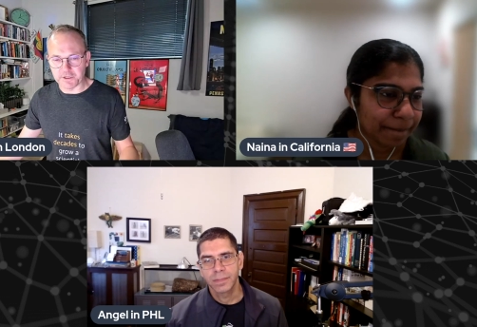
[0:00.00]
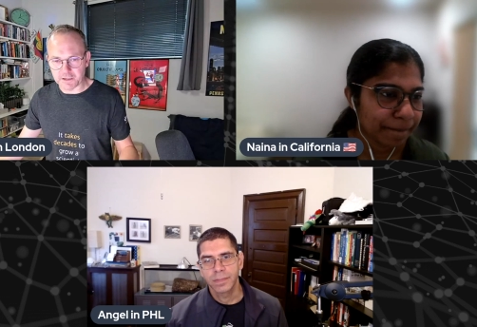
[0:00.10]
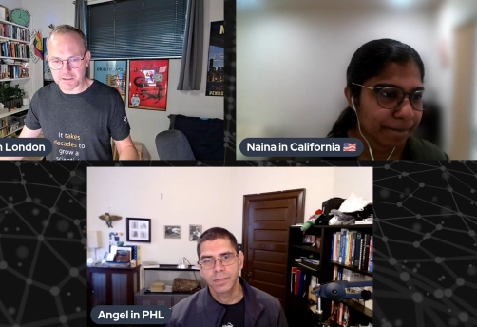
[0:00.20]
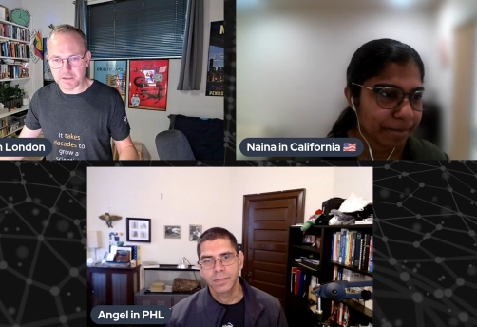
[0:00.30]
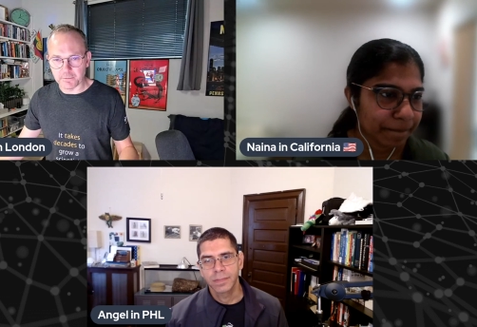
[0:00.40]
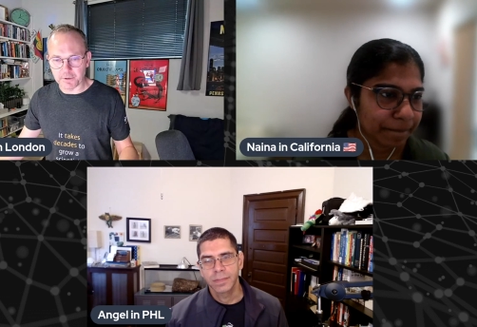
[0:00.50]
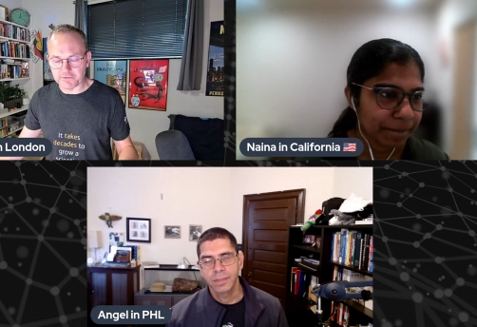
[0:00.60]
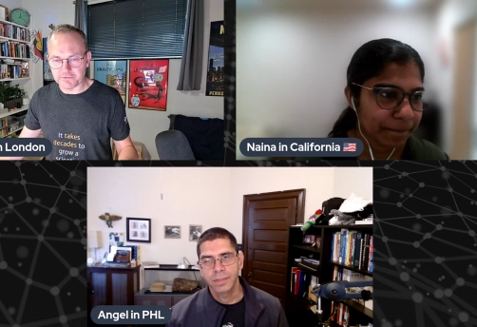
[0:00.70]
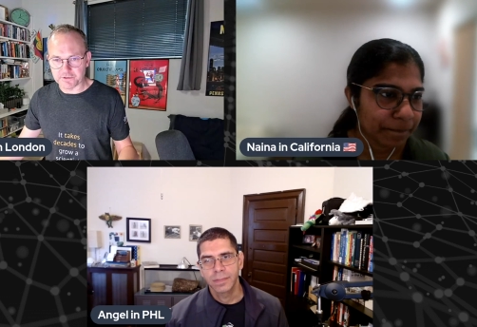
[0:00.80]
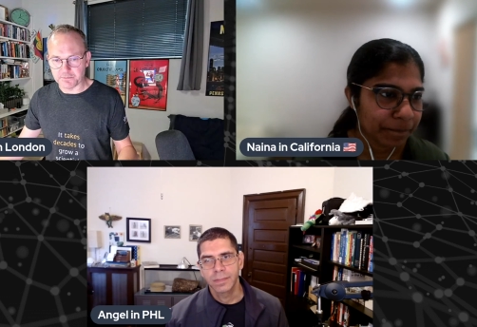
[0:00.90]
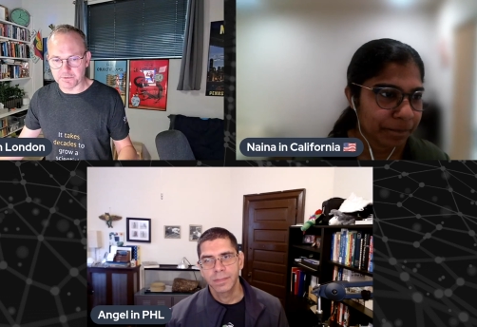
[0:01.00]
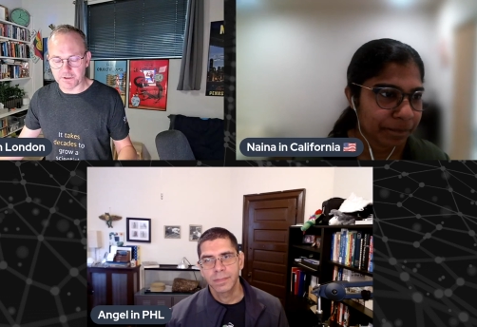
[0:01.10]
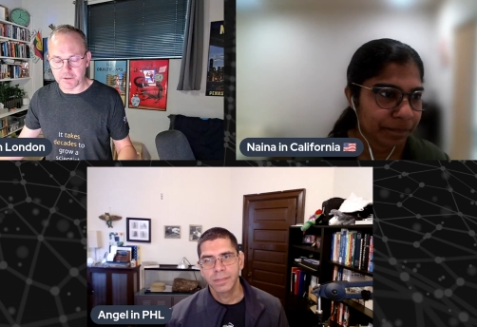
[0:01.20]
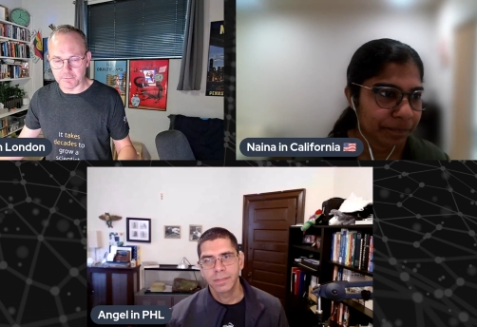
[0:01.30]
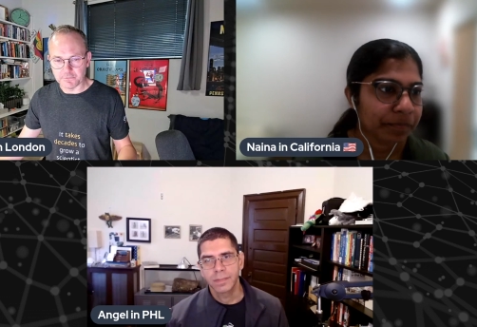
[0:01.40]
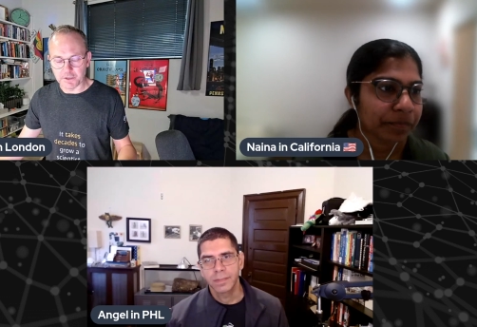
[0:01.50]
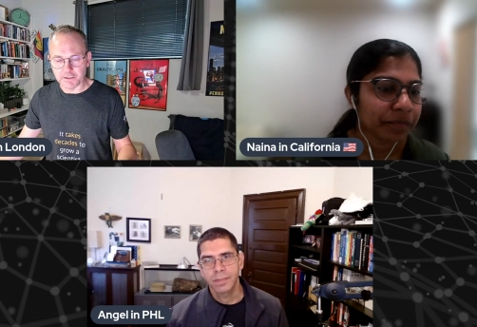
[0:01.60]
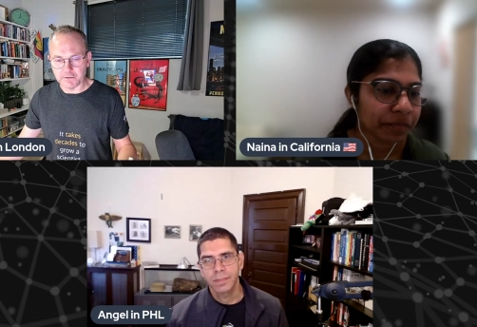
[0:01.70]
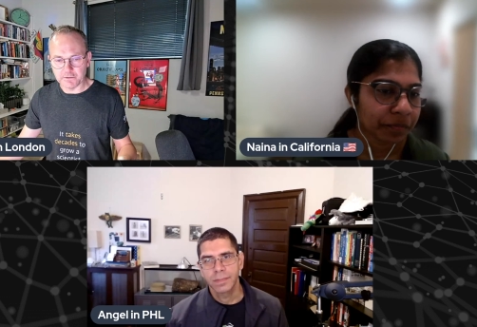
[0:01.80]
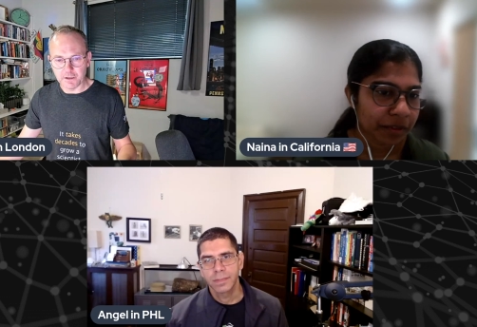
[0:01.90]
Speaker 1: asking about for some time, right?
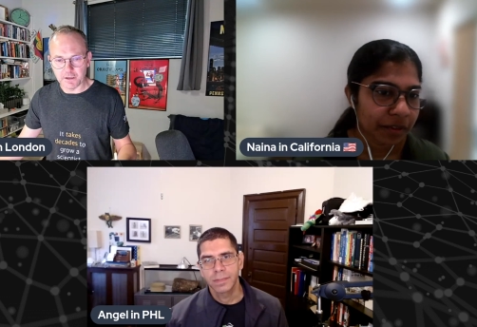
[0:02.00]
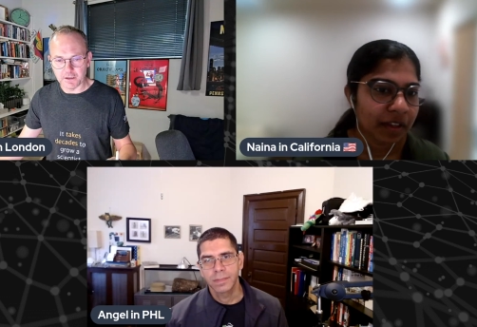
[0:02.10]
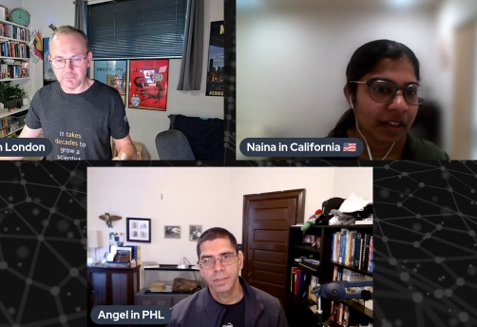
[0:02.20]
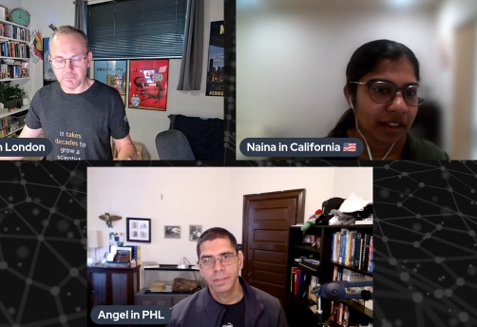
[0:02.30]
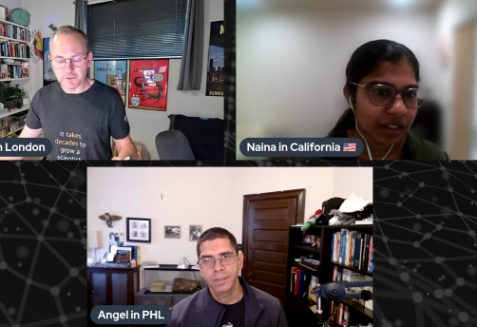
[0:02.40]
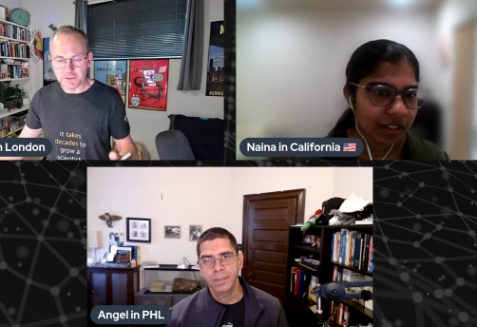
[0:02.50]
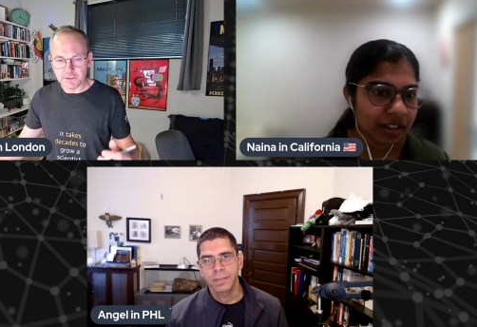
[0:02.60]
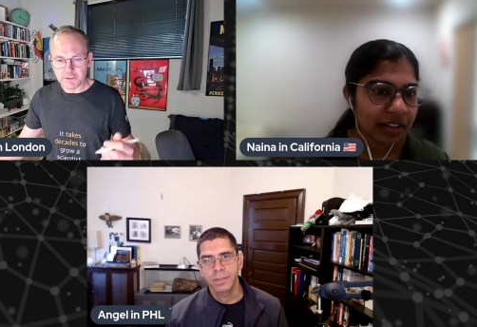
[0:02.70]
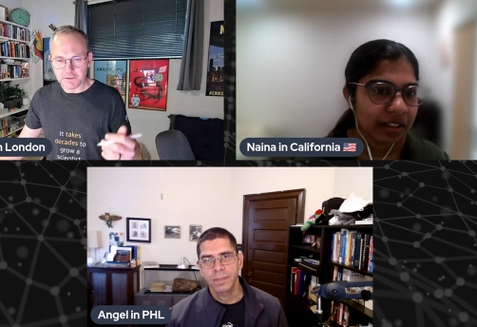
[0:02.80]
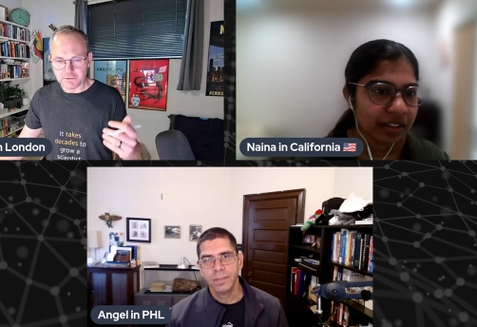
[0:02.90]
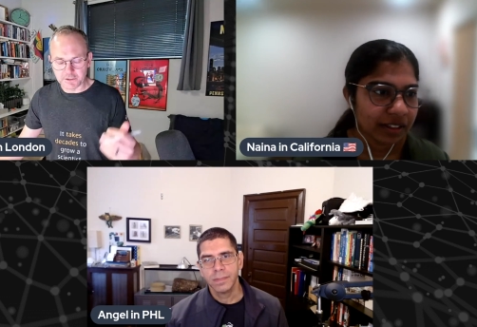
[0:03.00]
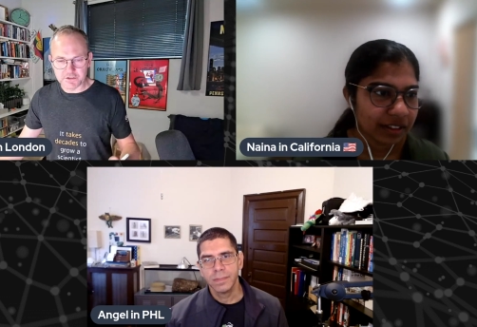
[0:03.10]
Um, lots